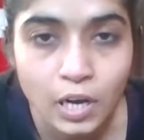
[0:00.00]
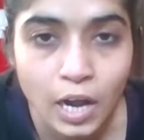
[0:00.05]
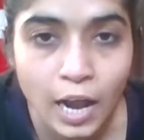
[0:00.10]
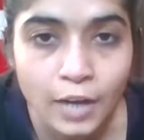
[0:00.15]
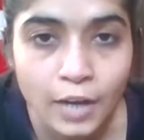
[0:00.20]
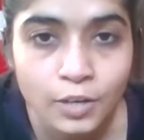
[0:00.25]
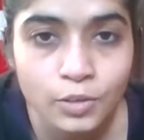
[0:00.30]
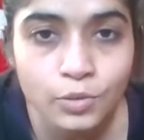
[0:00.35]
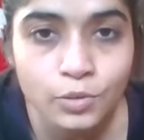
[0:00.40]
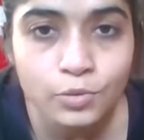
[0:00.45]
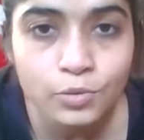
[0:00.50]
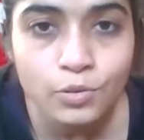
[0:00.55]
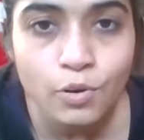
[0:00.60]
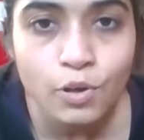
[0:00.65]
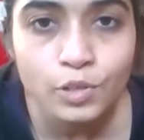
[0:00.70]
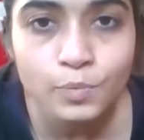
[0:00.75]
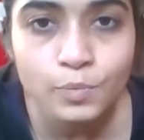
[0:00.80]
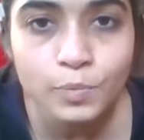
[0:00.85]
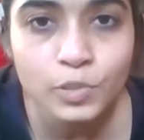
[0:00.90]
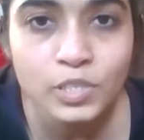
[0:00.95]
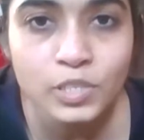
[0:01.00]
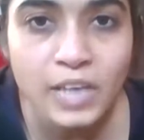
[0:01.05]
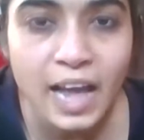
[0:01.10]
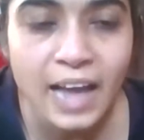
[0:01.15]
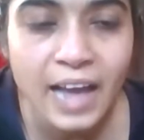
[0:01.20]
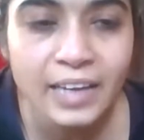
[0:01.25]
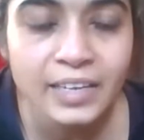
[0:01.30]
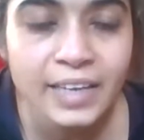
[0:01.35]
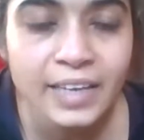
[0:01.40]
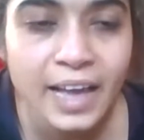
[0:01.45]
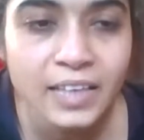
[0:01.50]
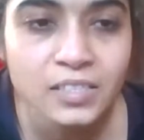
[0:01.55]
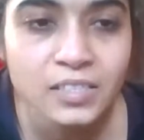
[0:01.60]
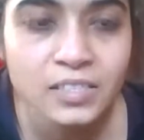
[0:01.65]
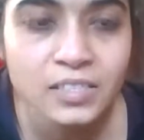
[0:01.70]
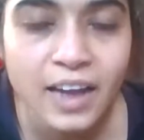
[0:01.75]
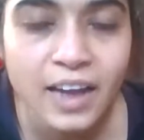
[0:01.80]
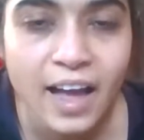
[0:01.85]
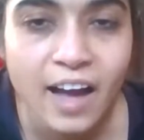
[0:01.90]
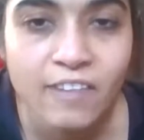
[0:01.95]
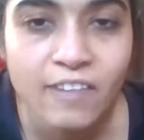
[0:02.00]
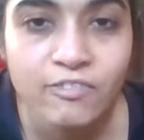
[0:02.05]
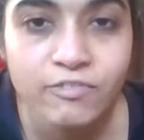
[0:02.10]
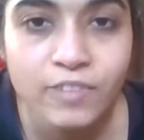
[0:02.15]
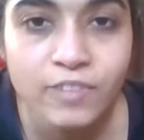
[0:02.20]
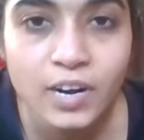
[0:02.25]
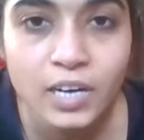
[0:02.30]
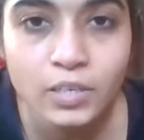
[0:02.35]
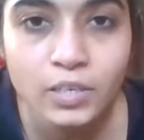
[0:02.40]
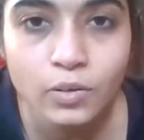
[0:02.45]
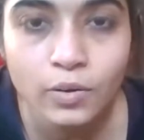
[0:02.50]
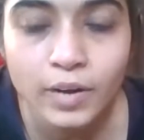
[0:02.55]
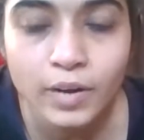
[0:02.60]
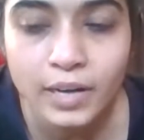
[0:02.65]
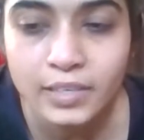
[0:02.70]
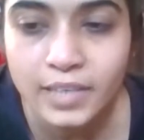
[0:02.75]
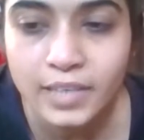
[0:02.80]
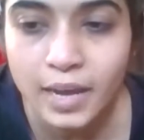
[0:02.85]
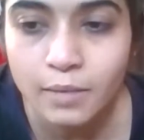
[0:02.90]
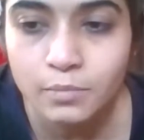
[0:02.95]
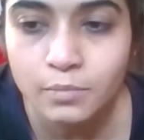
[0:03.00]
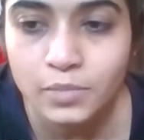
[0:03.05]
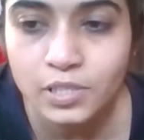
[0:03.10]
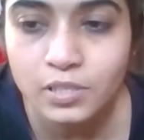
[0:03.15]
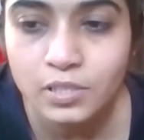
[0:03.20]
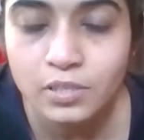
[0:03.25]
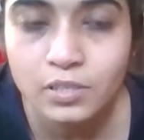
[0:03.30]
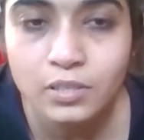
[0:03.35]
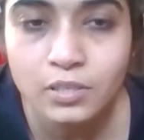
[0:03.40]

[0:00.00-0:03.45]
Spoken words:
And do not put any extra effort or attempt.